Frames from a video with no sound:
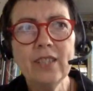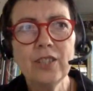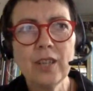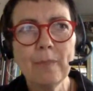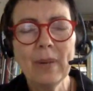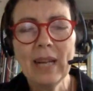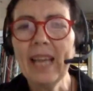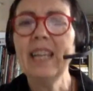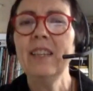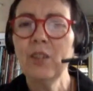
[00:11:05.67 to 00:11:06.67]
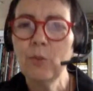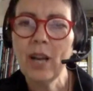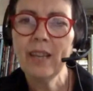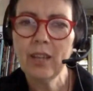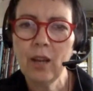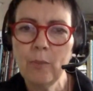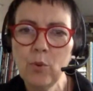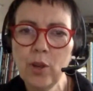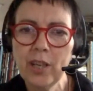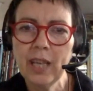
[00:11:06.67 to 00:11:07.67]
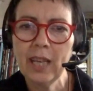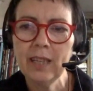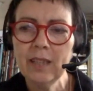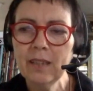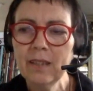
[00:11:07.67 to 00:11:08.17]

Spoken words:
to plan in the way that I'm working